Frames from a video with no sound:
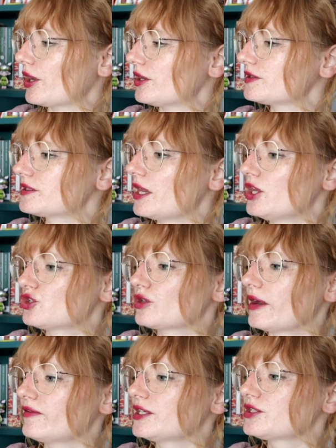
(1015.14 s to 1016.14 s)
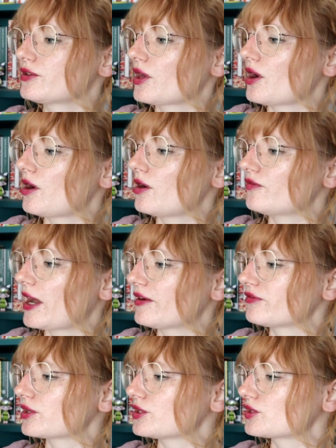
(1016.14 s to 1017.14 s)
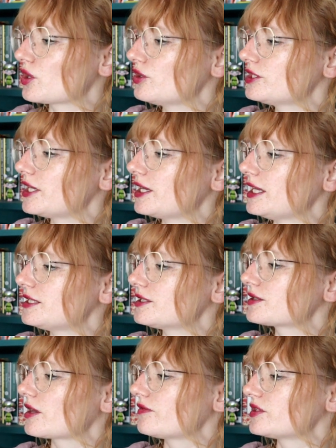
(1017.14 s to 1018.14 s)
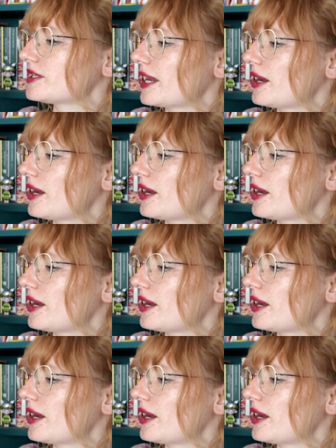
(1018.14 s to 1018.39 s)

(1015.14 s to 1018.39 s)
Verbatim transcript: Kurtz. Travelling to the heart of Africa's continent, he discovers